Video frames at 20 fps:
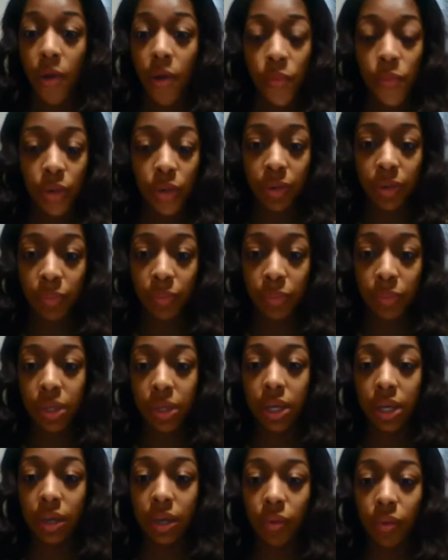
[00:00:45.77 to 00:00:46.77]
wouldn't
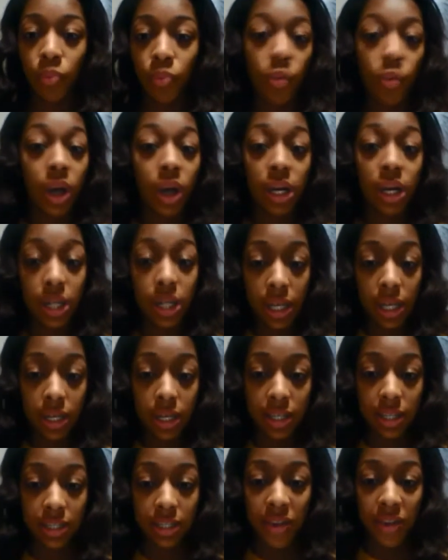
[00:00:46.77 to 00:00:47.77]
be what it
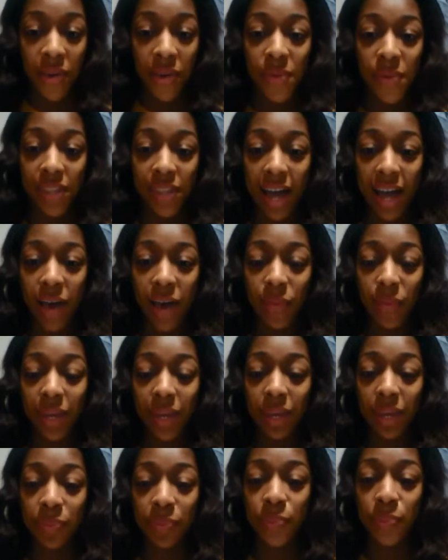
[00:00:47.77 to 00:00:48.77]
is without
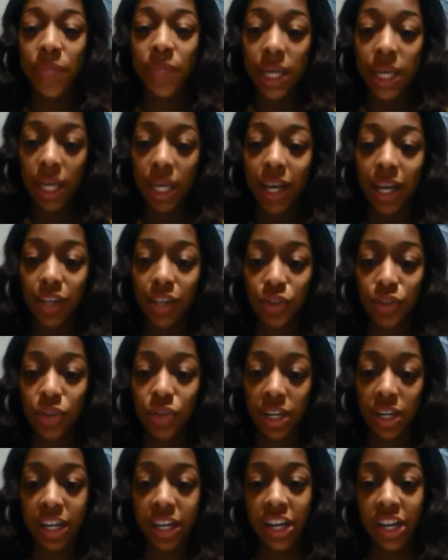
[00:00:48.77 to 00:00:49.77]
me being a
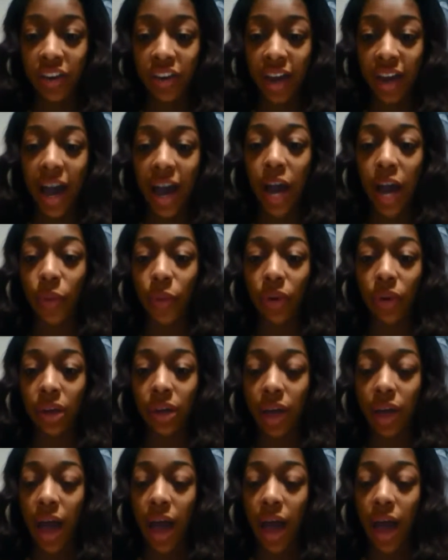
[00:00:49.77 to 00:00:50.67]
student here at Howard.